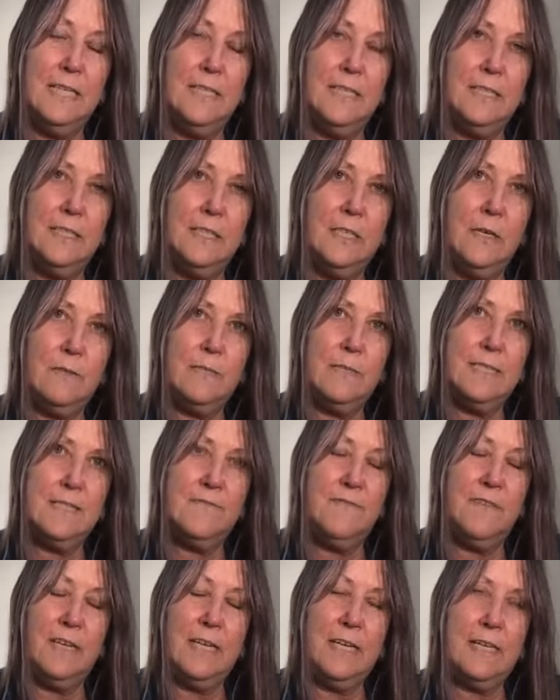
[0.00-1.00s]
You know, it's
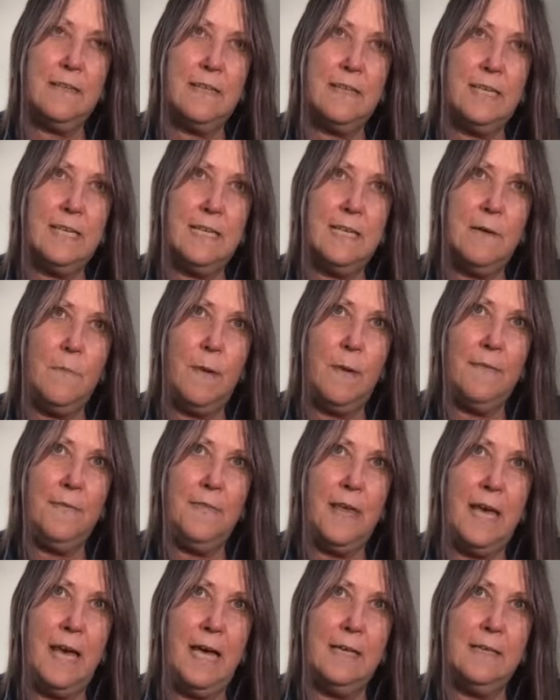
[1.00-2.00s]
funny thinking about
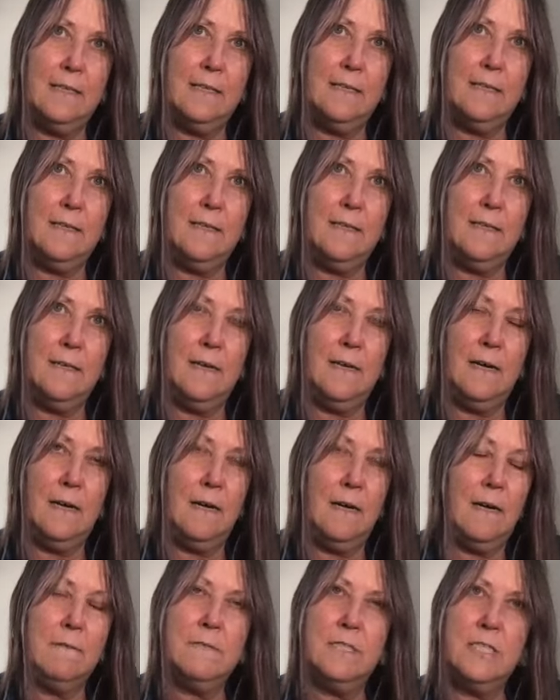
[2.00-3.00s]
that.
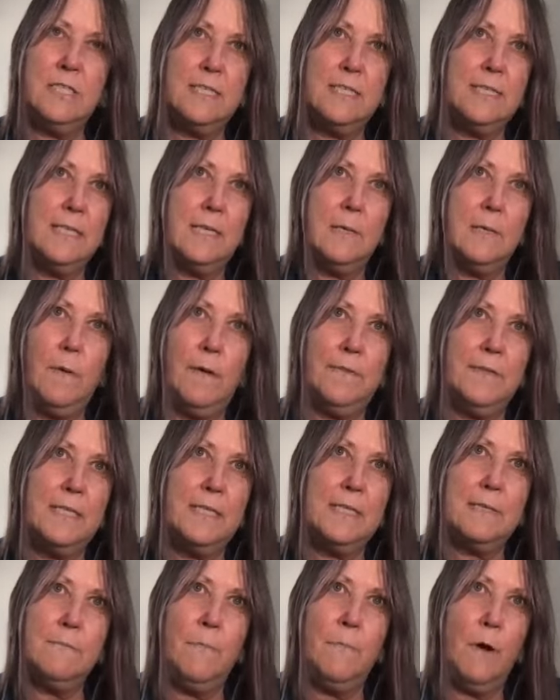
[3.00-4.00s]
I was just thinking about
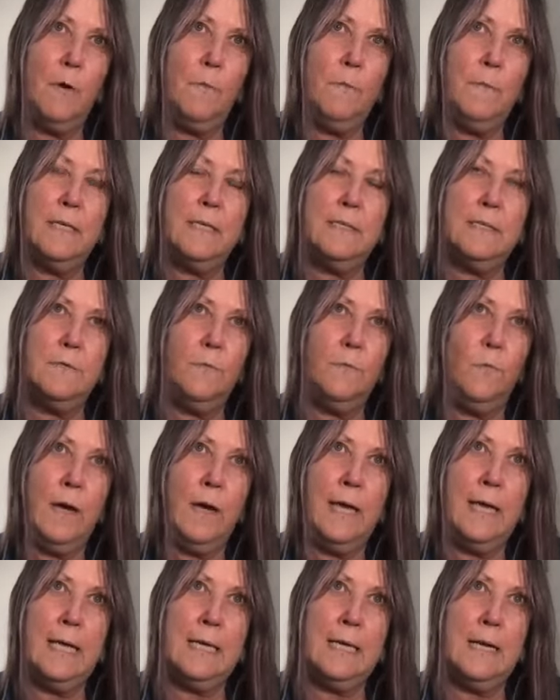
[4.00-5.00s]
this moment
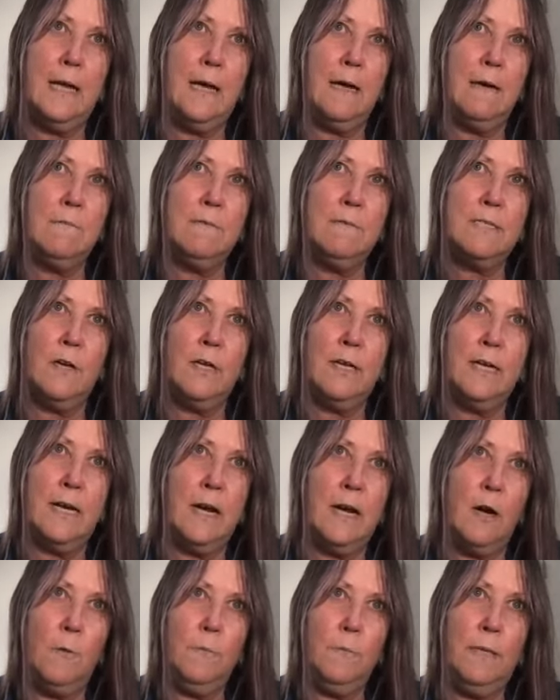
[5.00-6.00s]
when I was on an
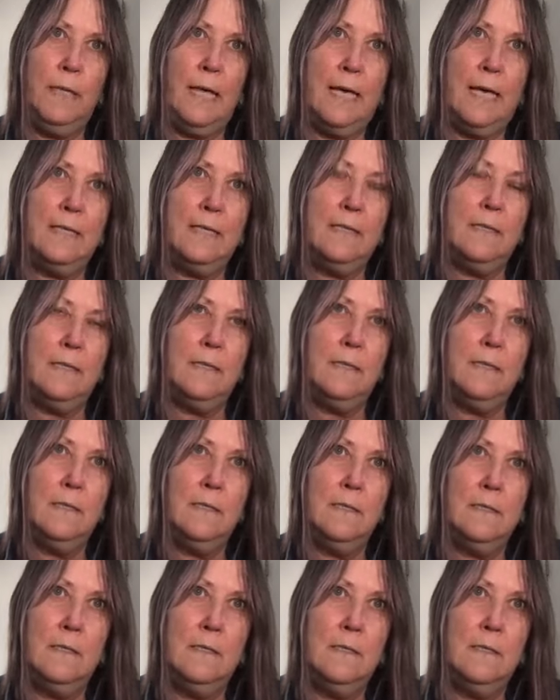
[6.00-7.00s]
airplane,
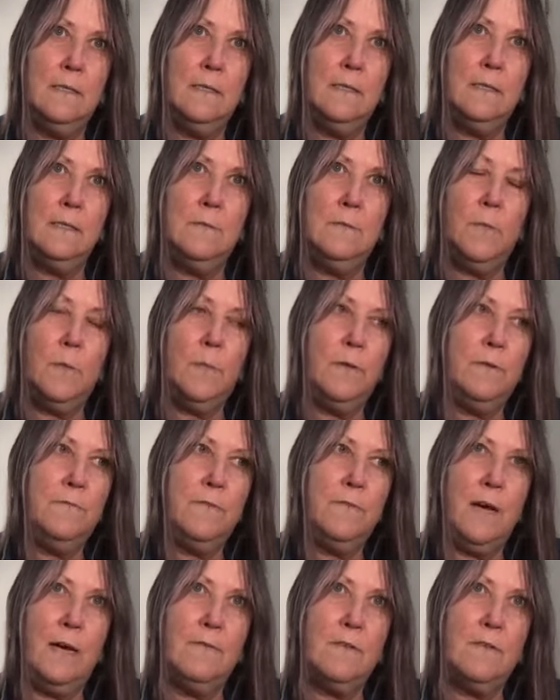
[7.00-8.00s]
maybe
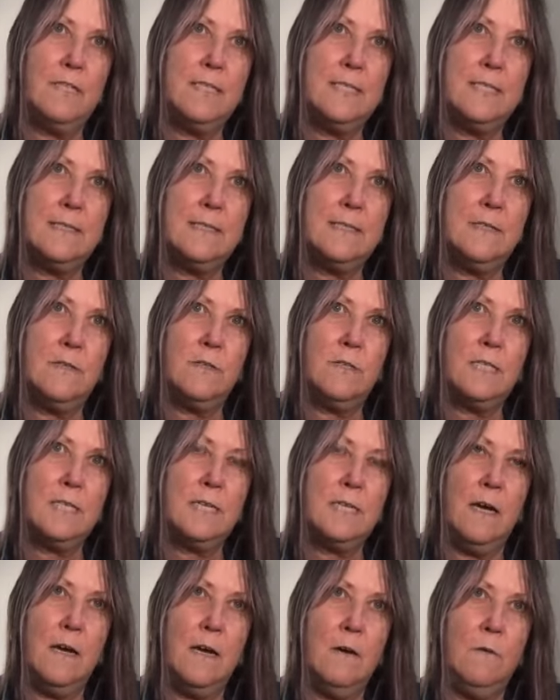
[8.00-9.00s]
5 or 6 years
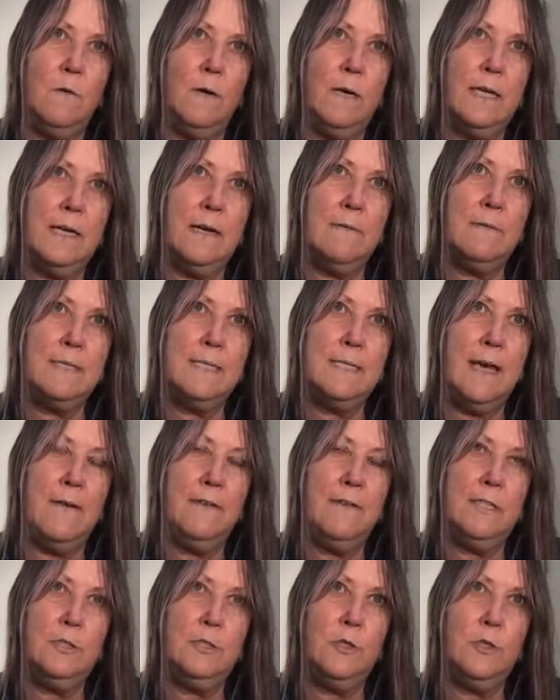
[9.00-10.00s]
ago, and I was
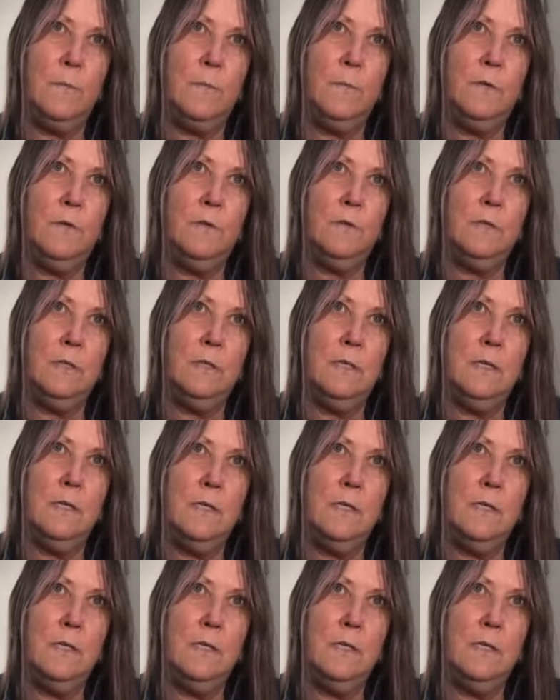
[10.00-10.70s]
having trouble